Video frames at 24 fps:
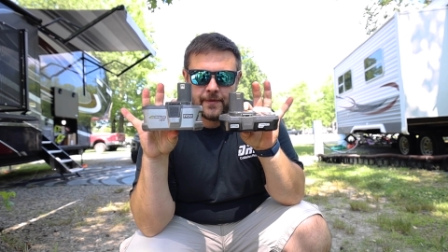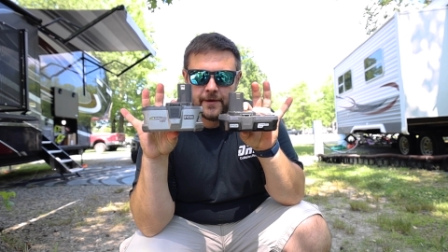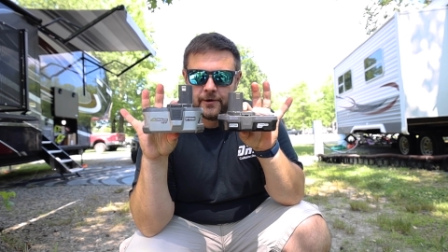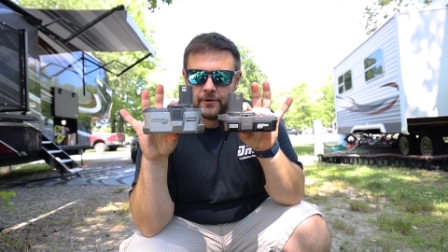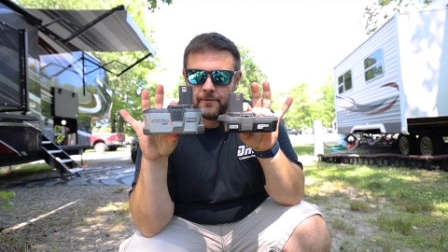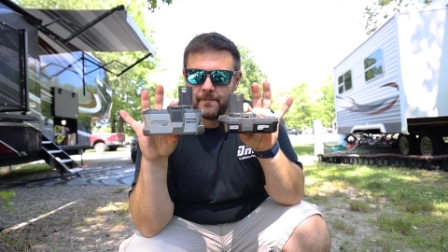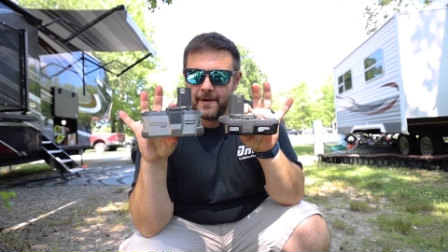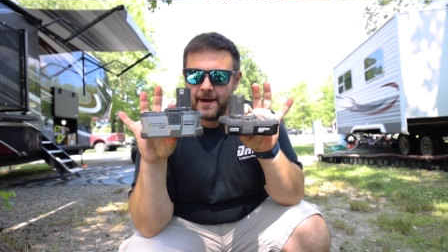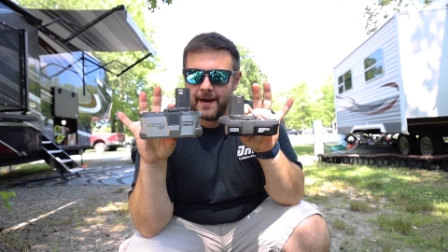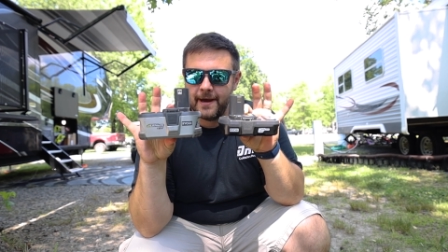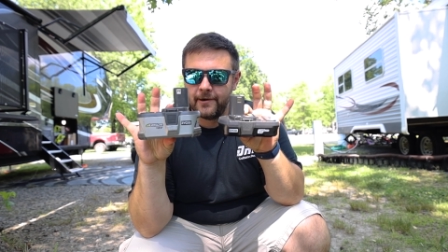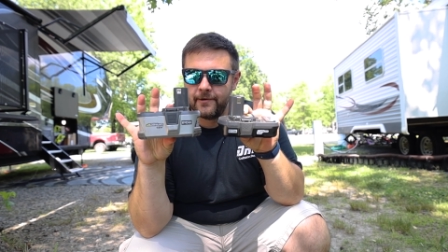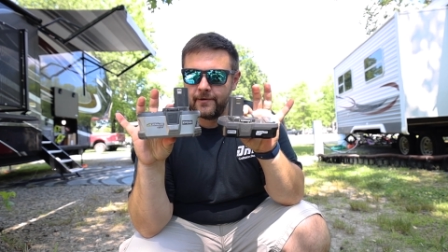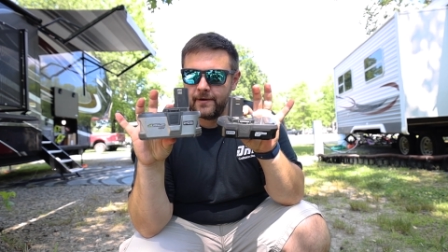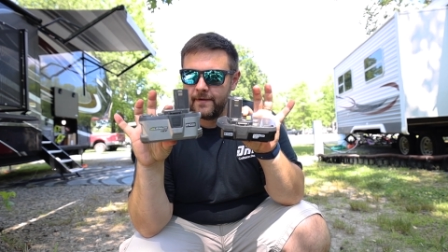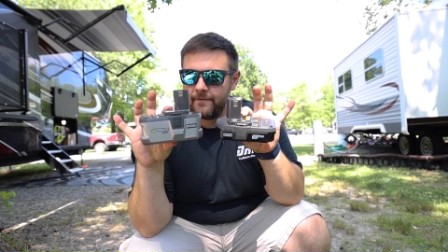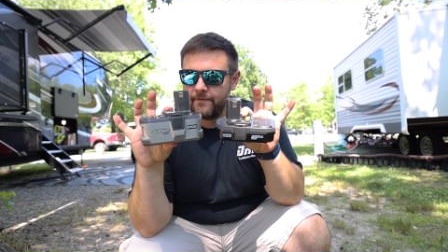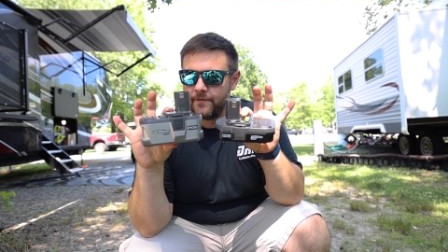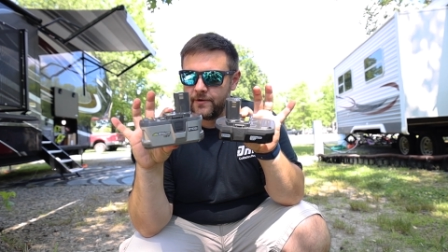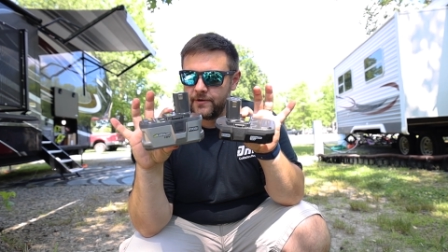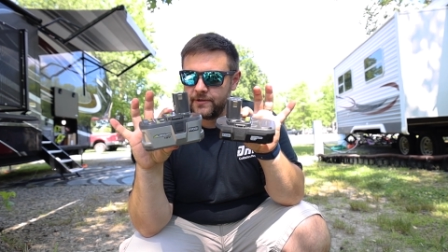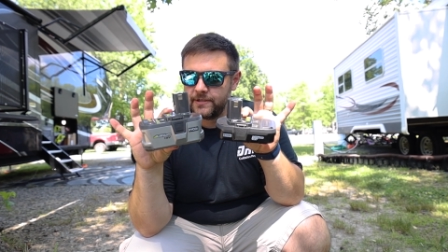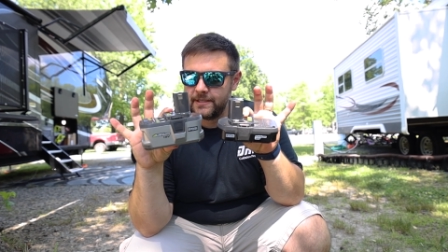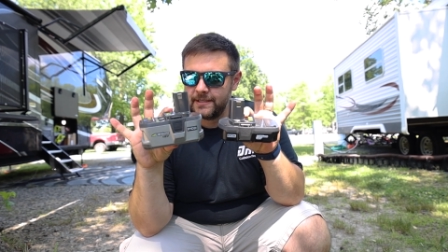thinner battery
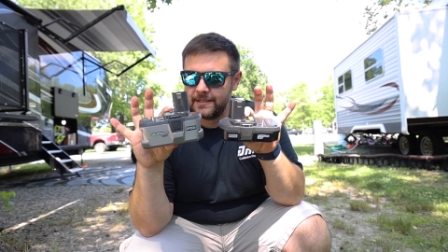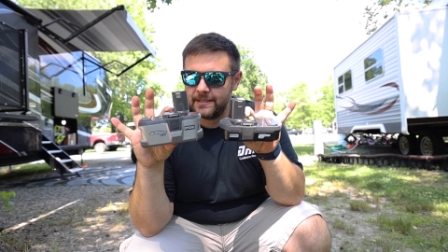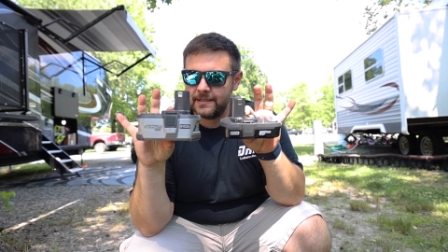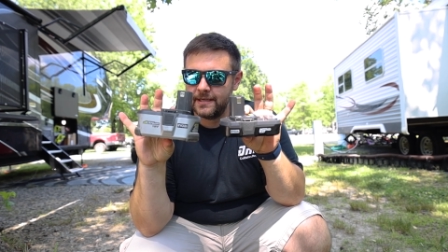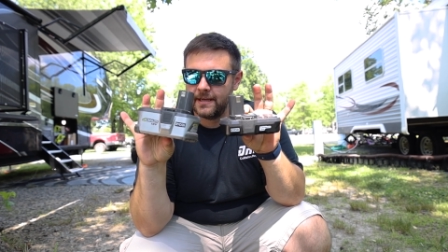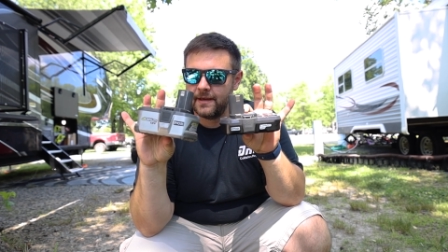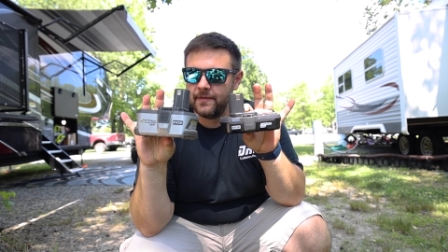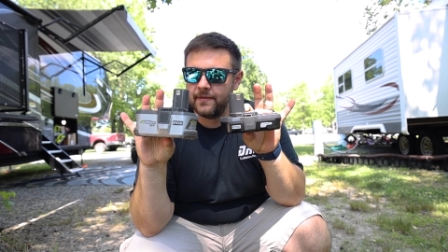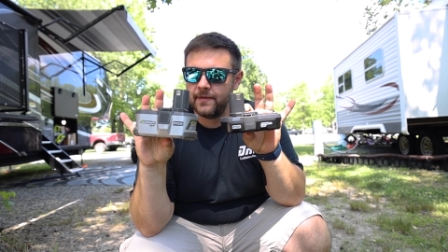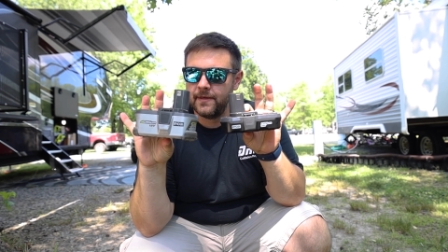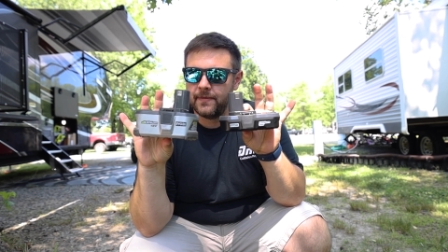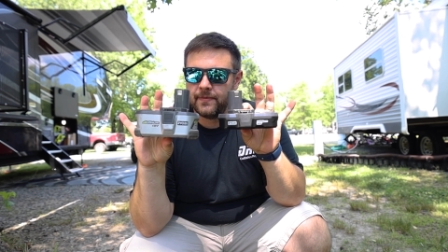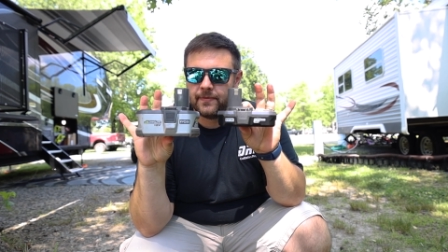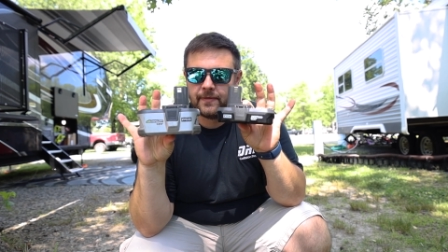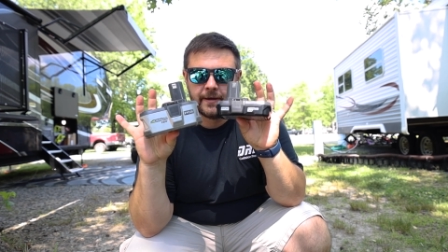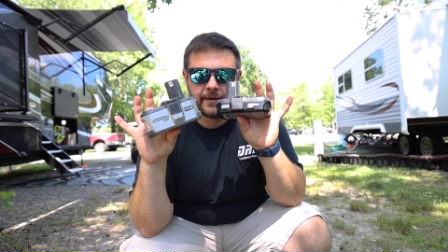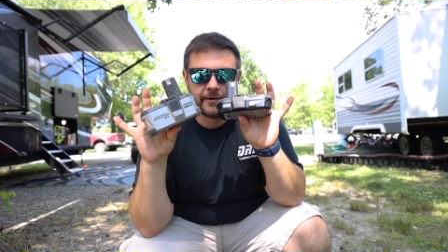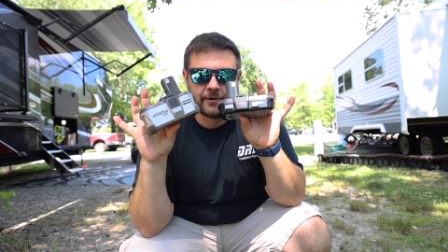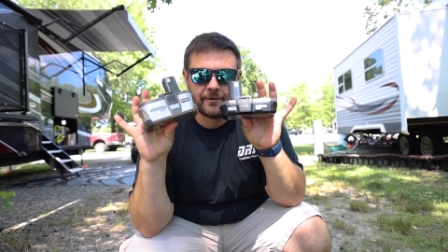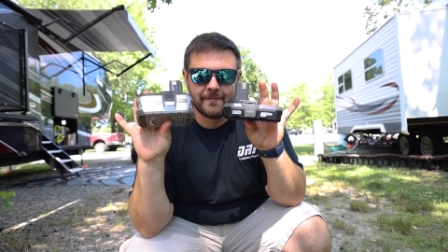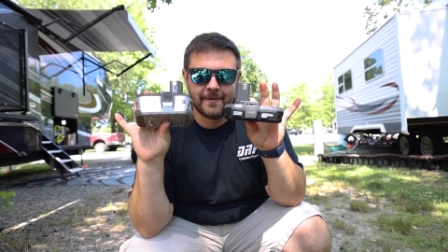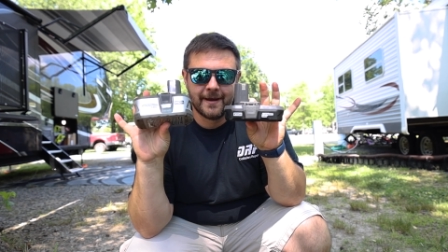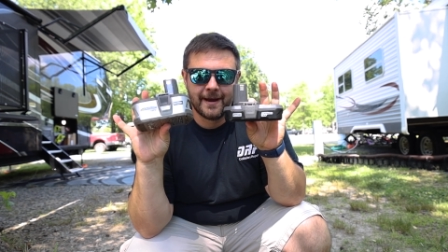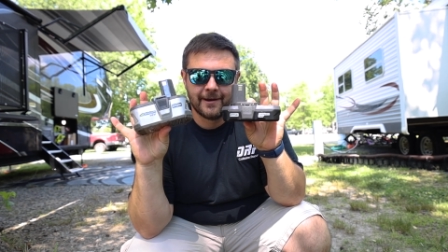versus the
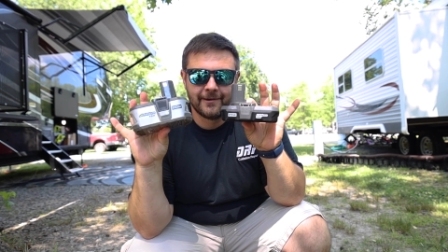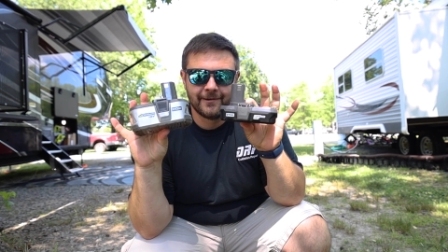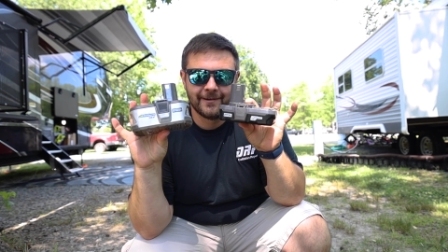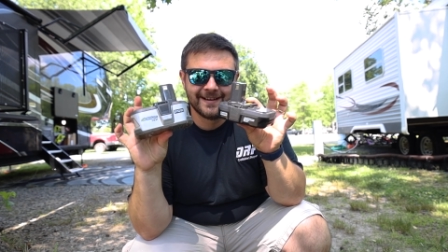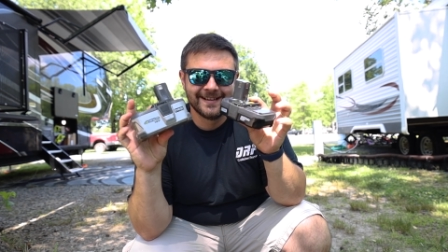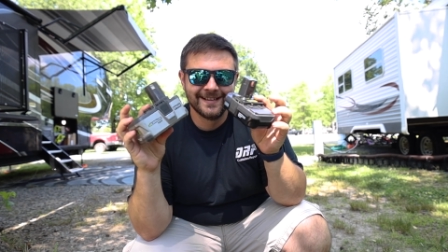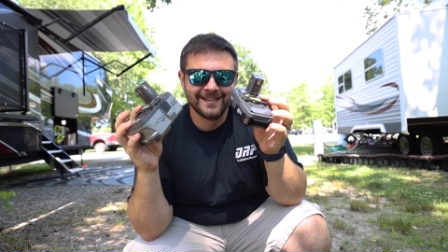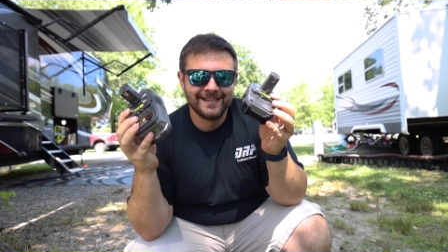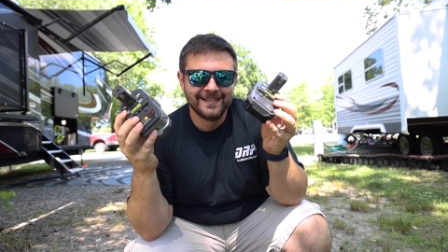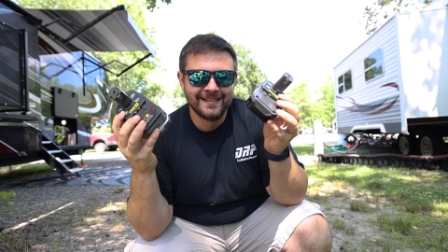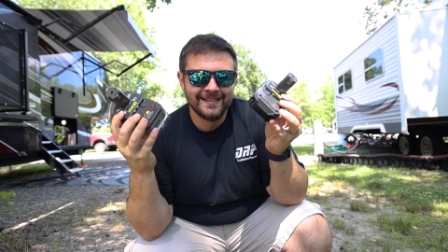thicker battery.